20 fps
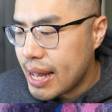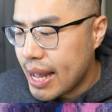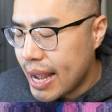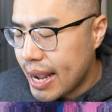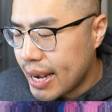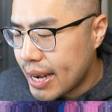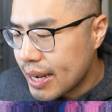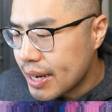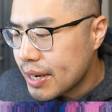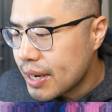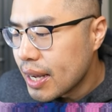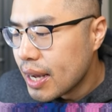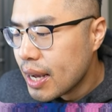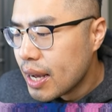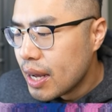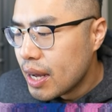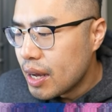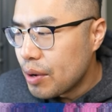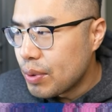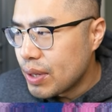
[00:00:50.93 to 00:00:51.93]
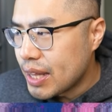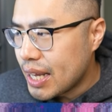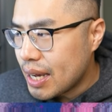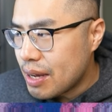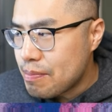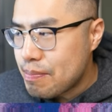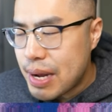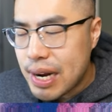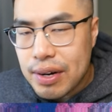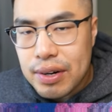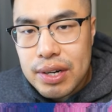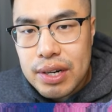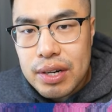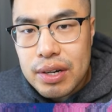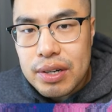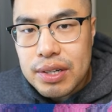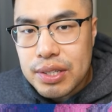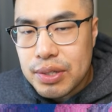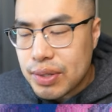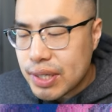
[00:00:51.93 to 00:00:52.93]
And when they have
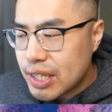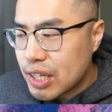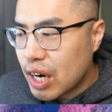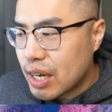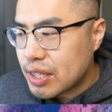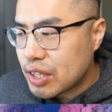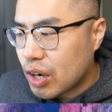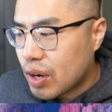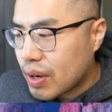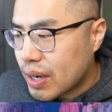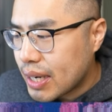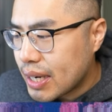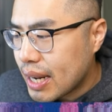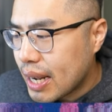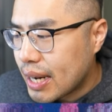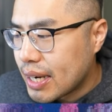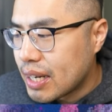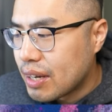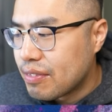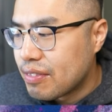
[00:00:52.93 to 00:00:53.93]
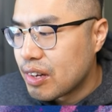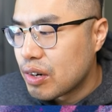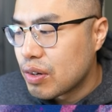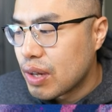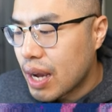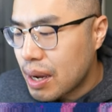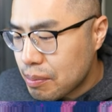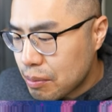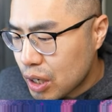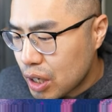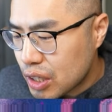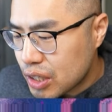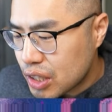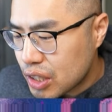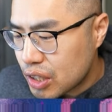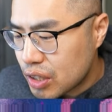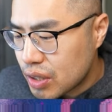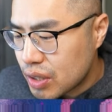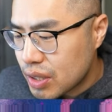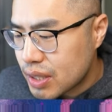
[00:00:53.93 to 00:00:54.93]
barrier, you cannot target any of their light
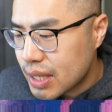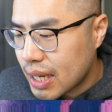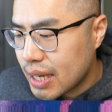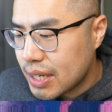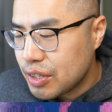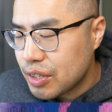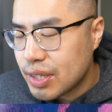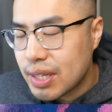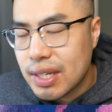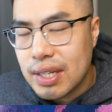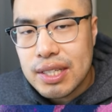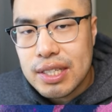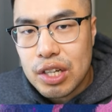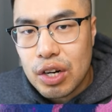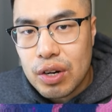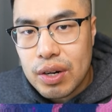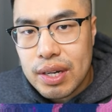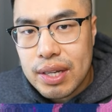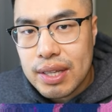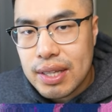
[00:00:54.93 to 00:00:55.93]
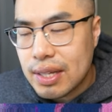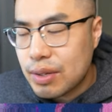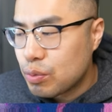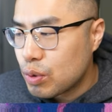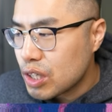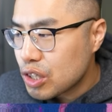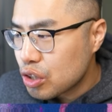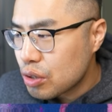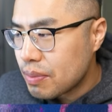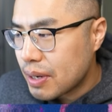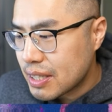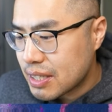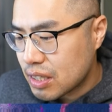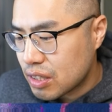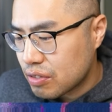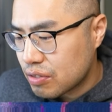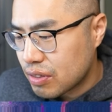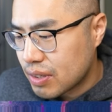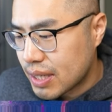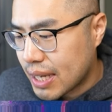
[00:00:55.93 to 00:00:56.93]
monsters, and you can only target the ritual
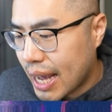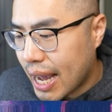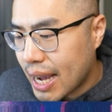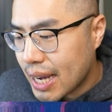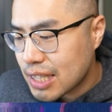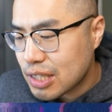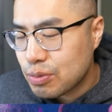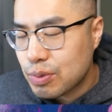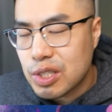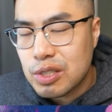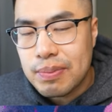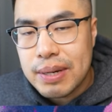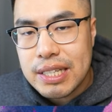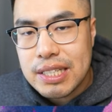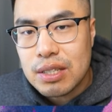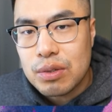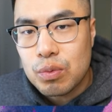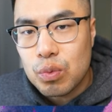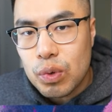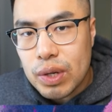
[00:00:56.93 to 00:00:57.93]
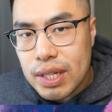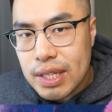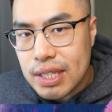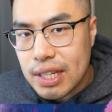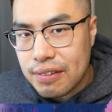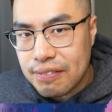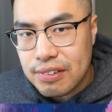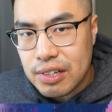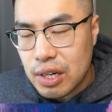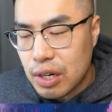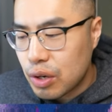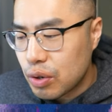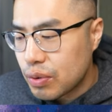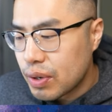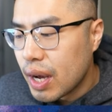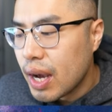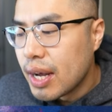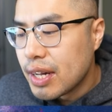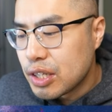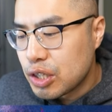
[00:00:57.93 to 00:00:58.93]
monsters for attacks, which makes it really
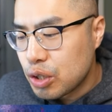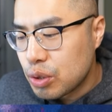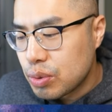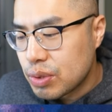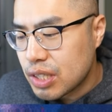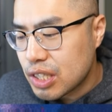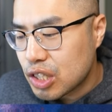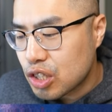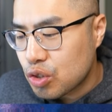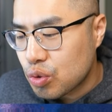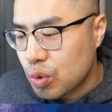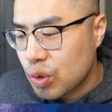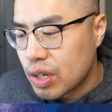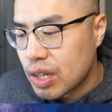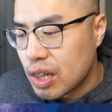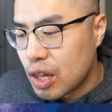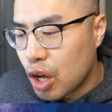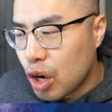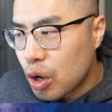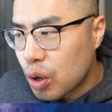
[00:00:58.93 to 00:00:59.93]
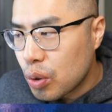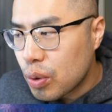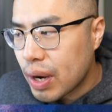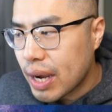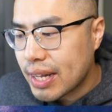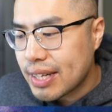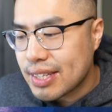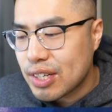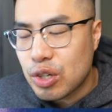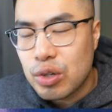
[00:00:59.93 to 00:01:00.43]
difficult to destroy low and